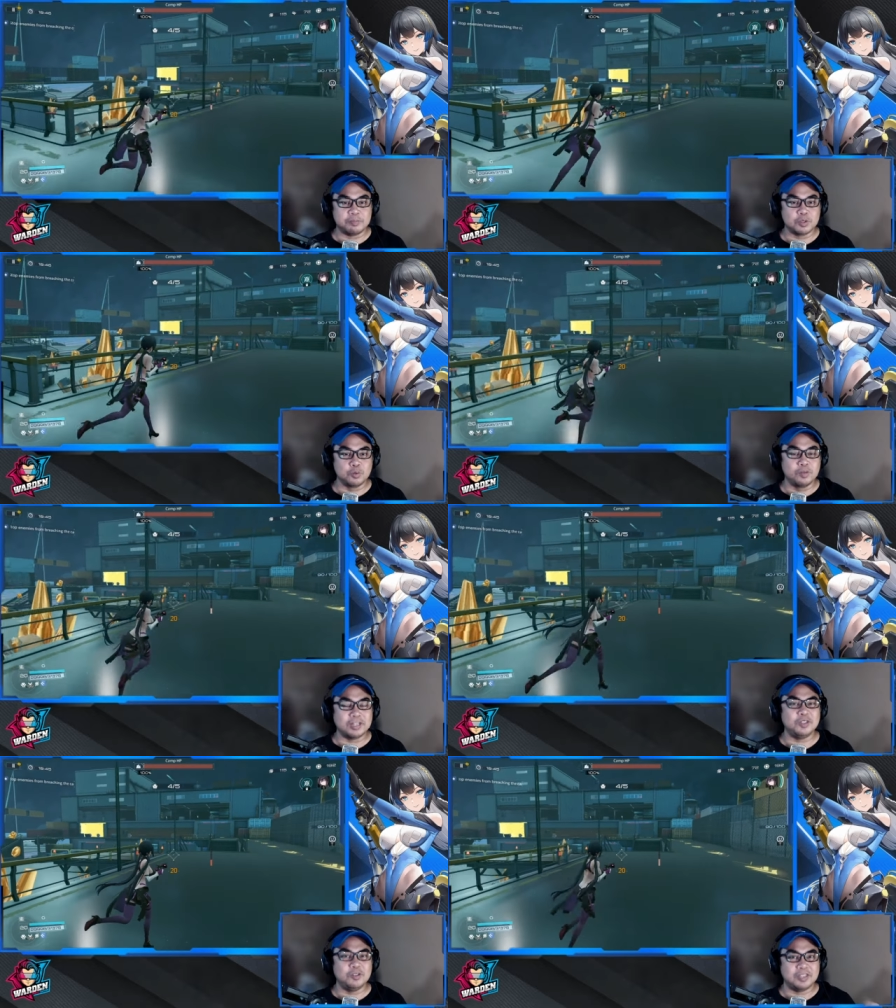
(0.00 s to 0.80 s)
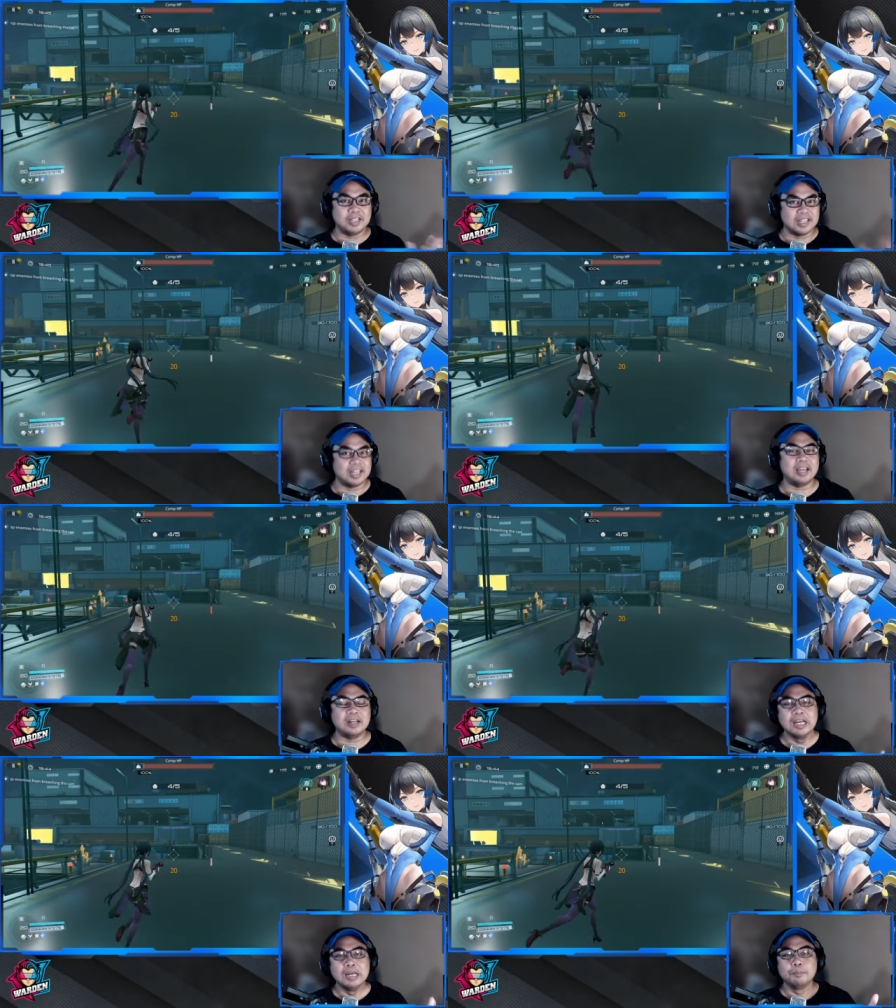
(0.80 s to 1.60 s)
So, what do you think again?
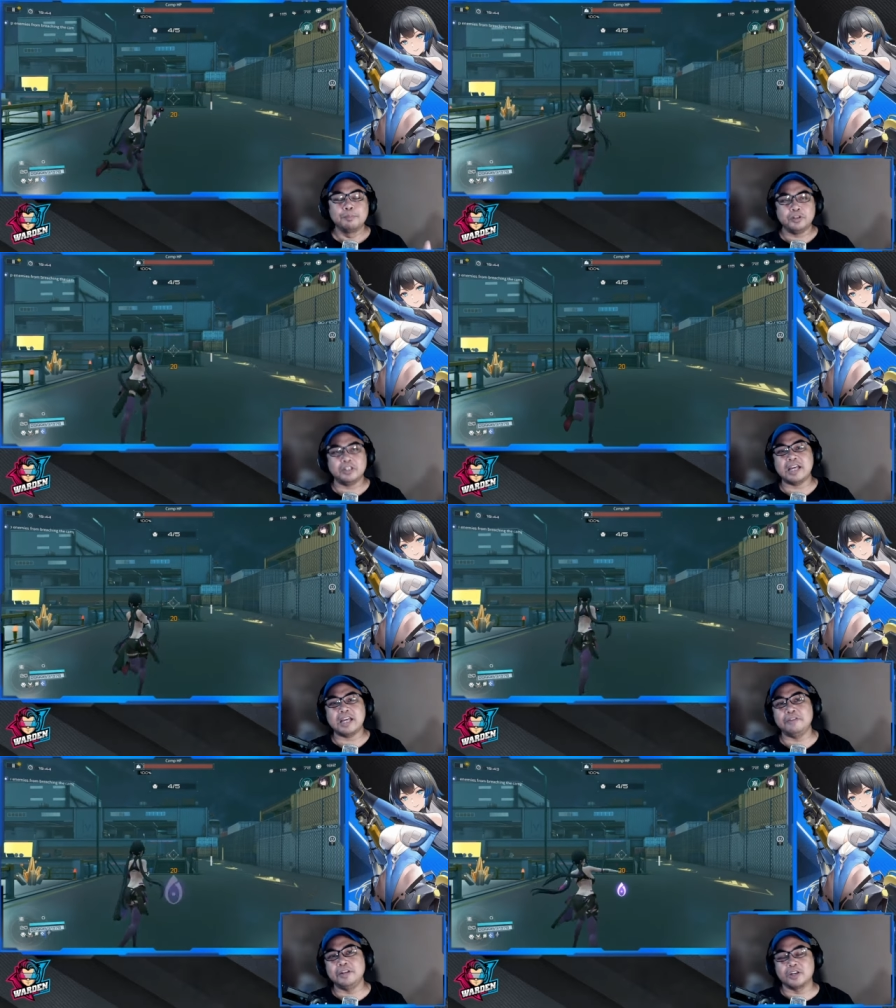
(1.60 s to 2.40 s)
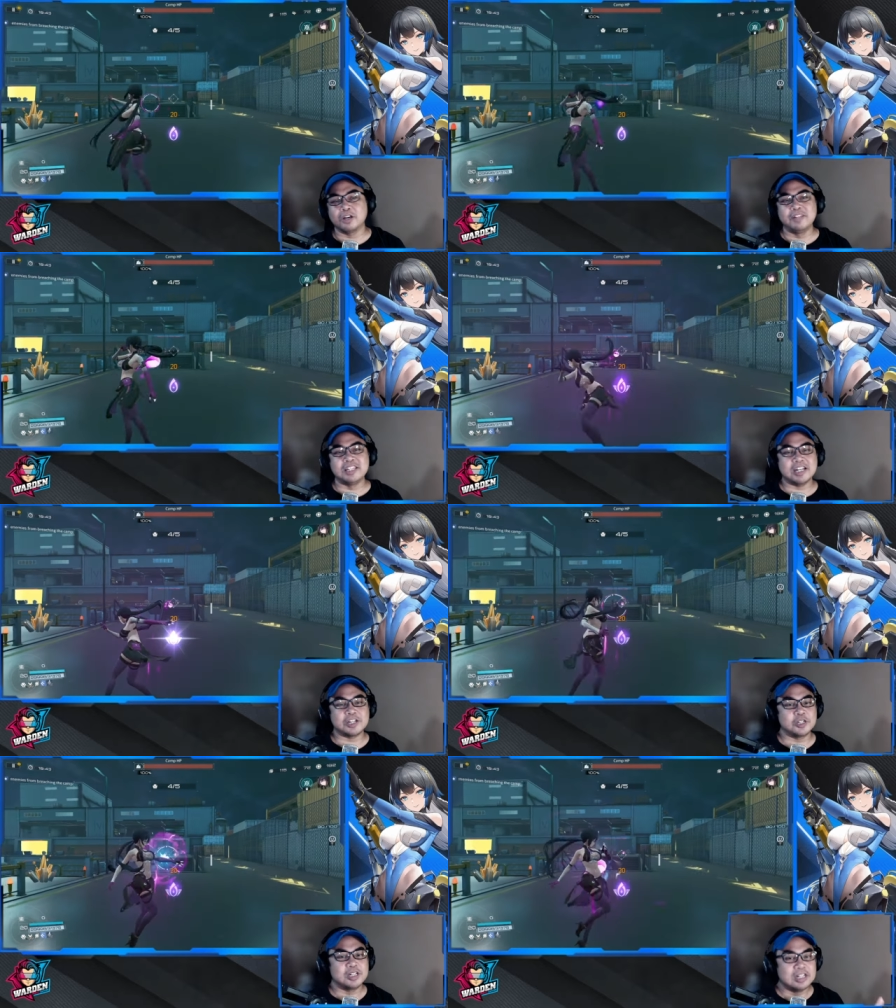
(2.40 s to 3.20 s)
Put it down in the comment
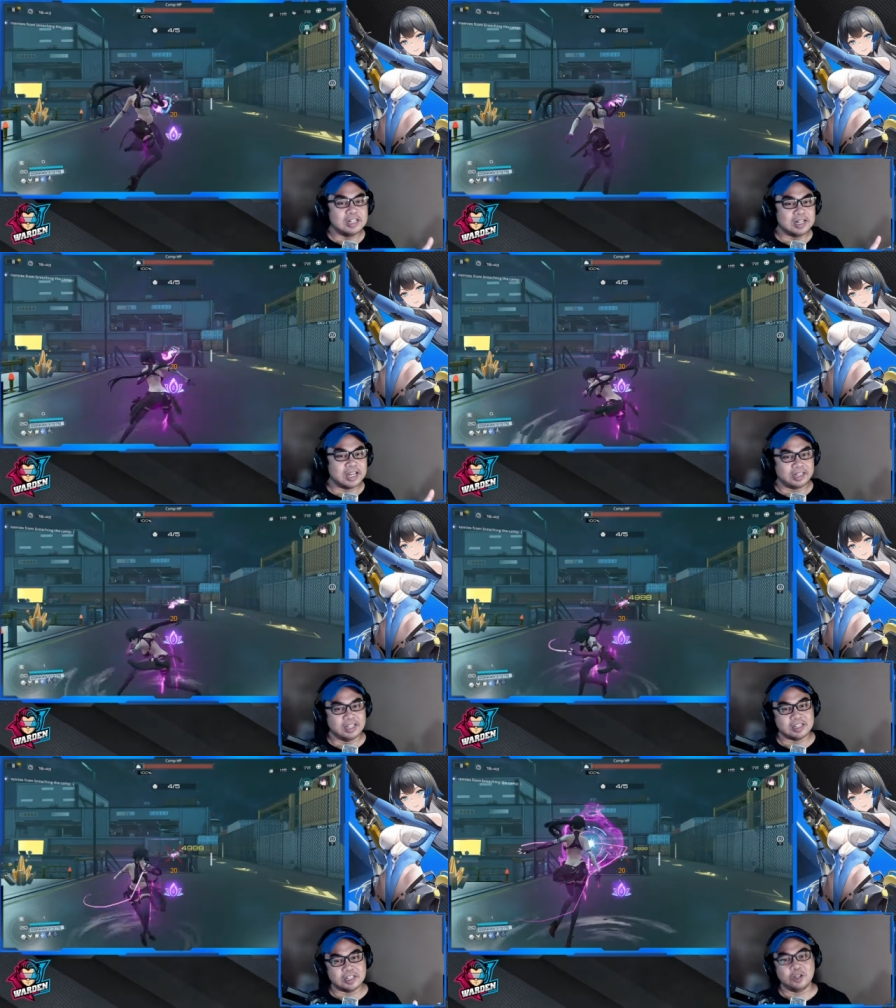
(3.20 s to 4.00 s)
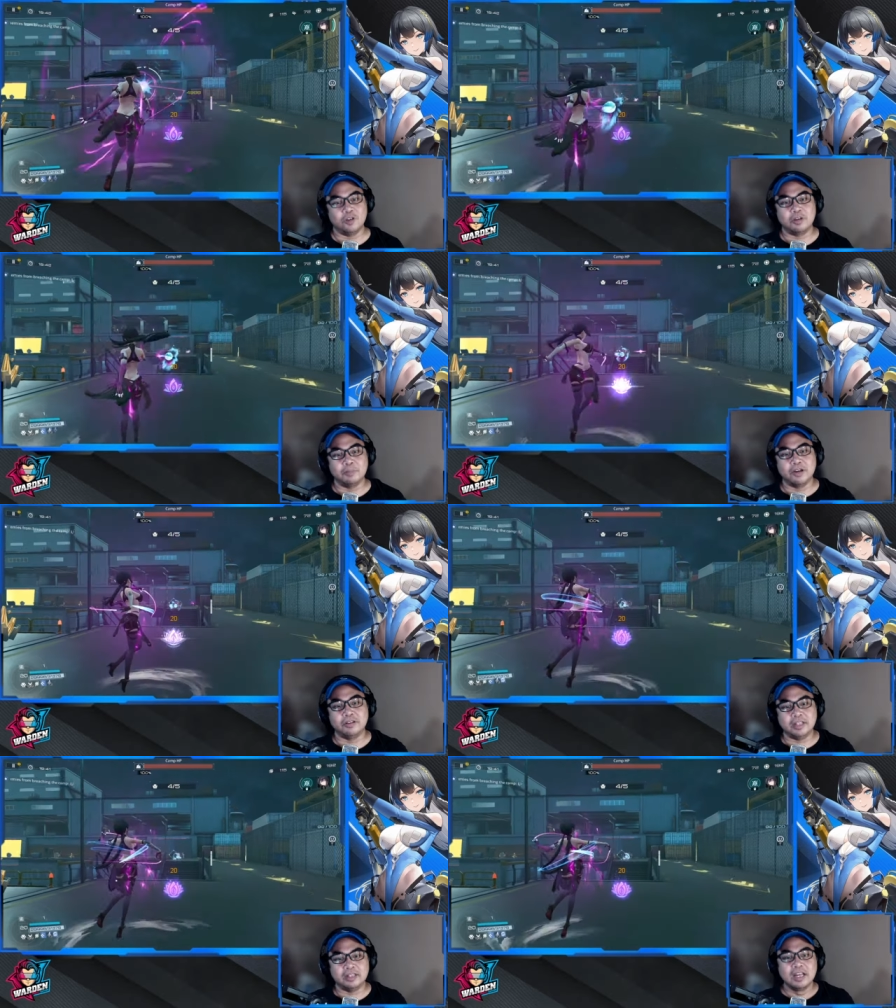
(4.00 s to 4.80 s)
section. Let us talk about
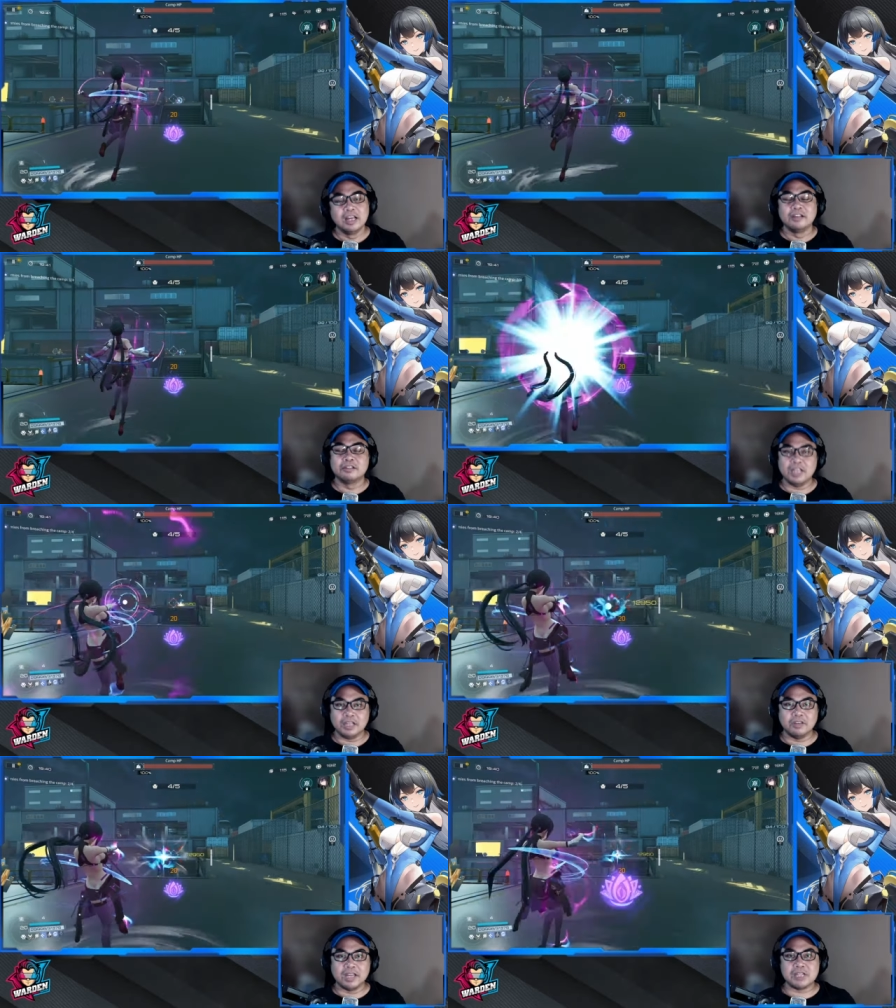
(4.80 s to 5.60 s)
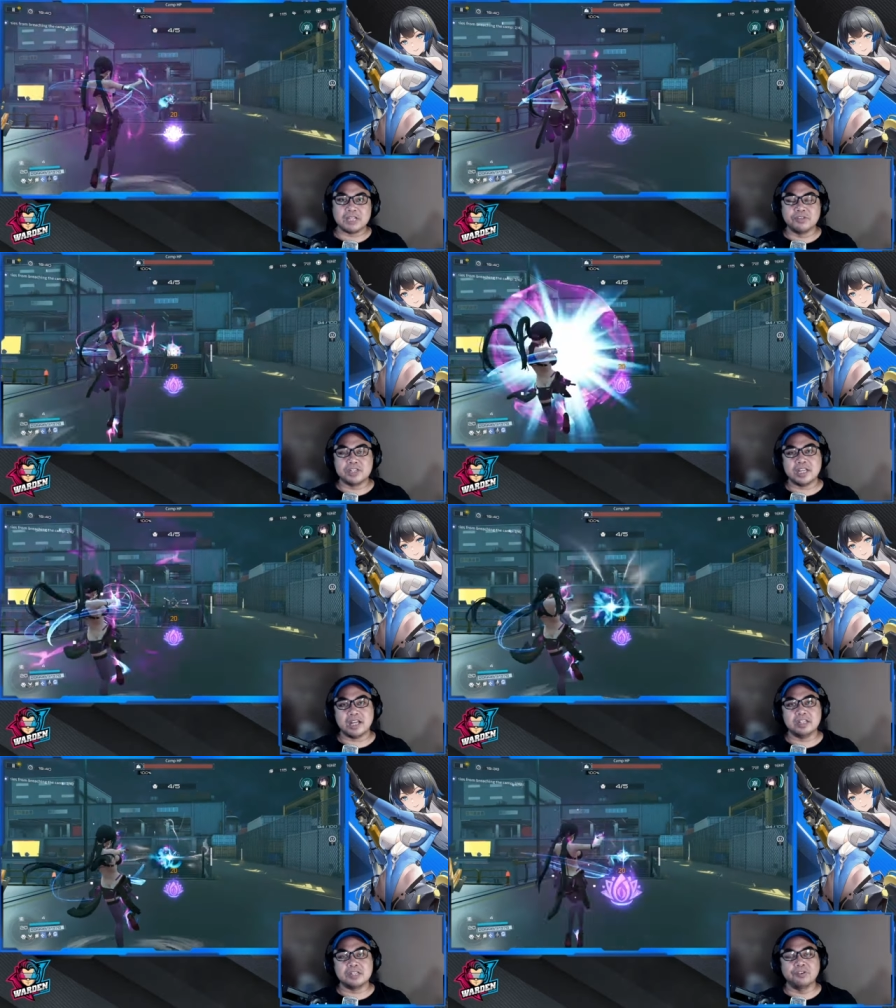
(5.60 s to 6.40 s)
it. Thank you guys for staying
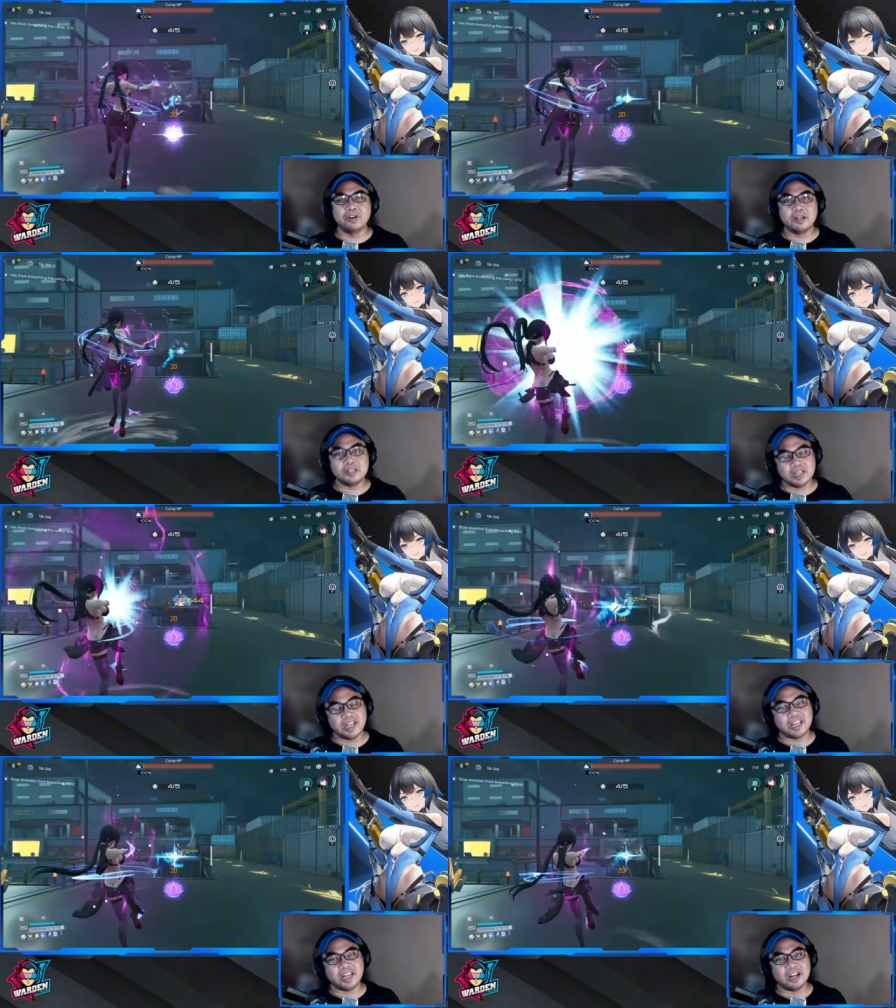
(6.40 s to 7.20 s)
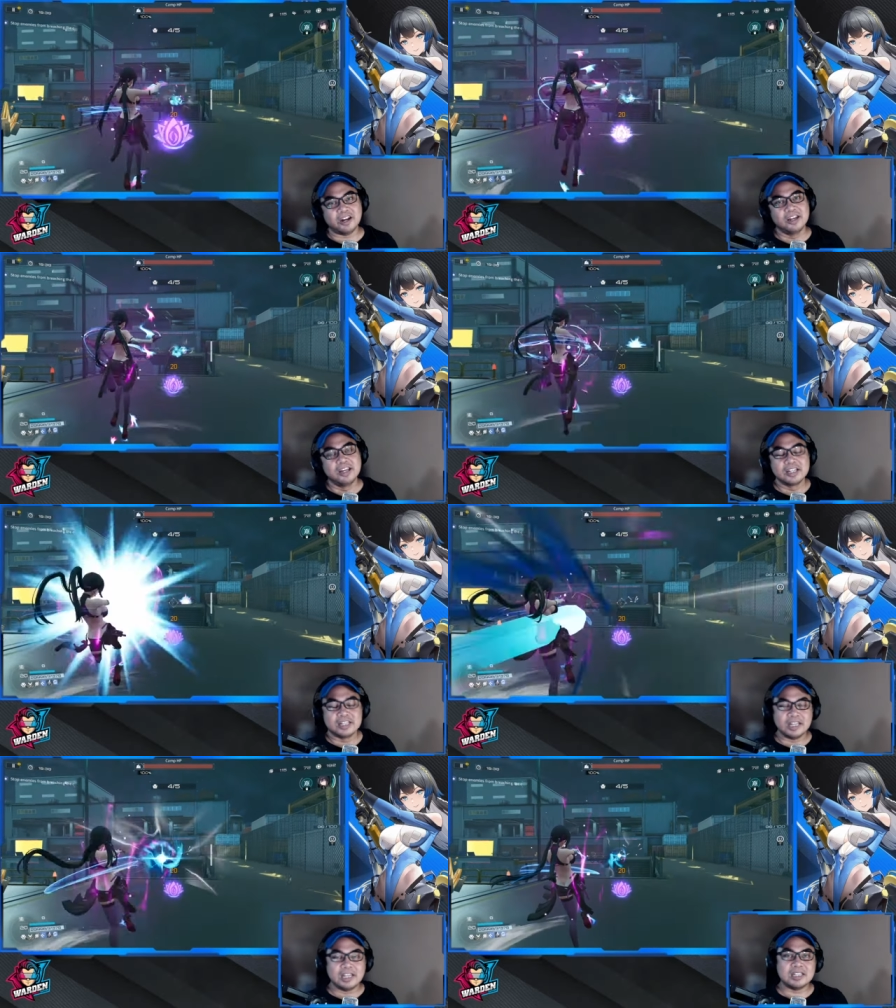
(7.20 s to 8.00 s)
this far. Take care,
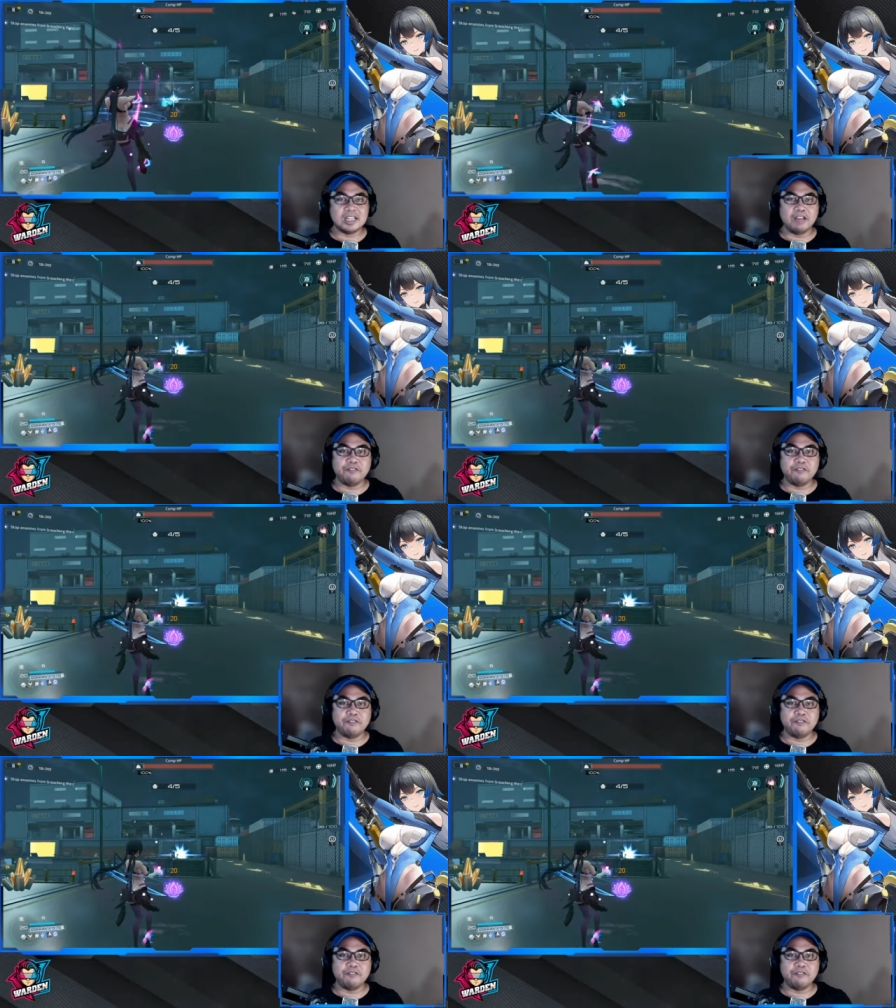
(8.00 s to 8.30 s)
stay safe.